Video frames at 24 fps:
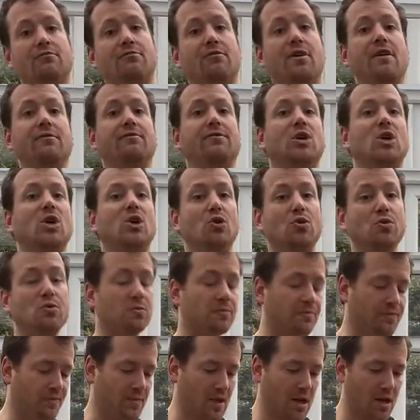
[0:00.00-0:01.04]
review.
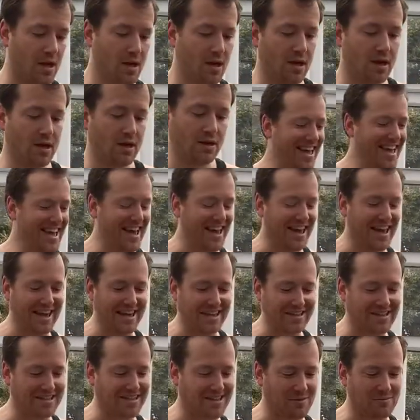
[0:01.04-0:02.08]

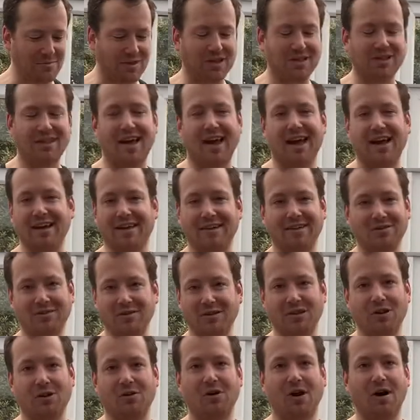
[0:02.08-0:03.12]
It's something that,
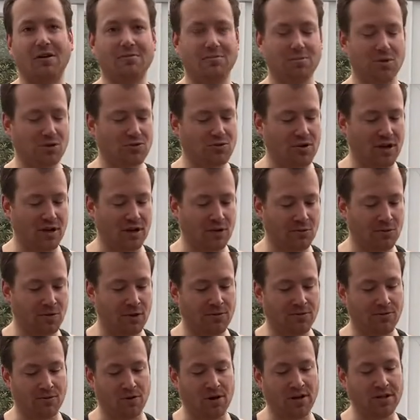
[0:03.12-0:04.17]
you know, I've been training with
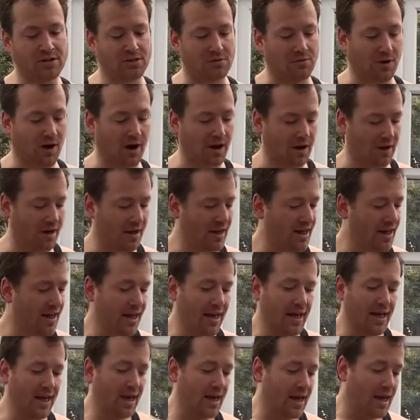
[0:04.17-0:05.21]
for a little while.
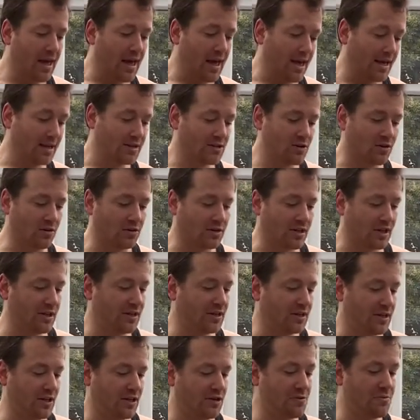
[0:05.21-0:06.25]
It's called the
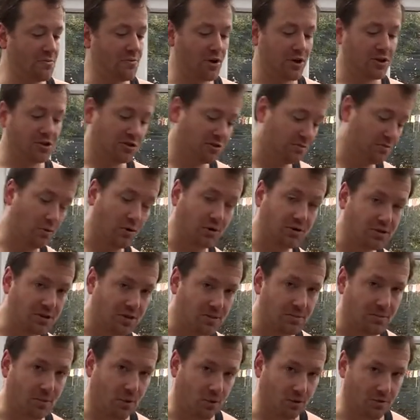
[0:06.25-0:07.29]
decompression
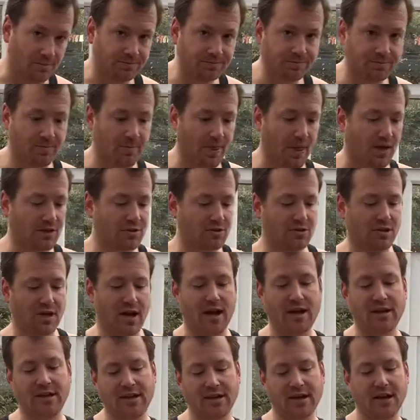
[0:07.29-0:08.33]
boxing ball. So the
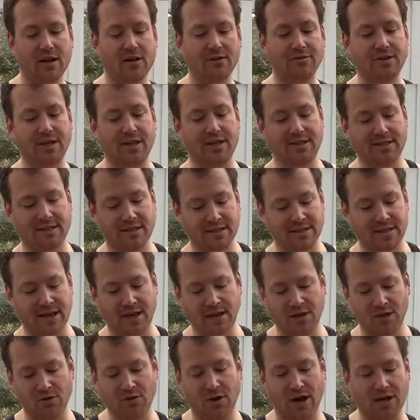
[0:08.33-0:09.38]
idea of this is
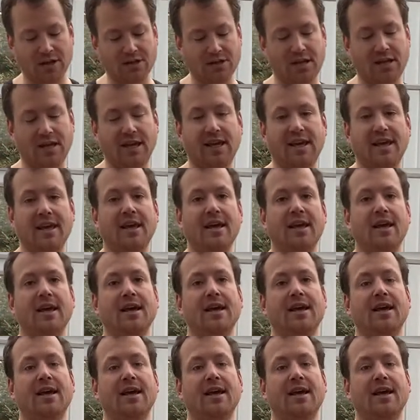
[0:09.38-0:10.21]
that you actually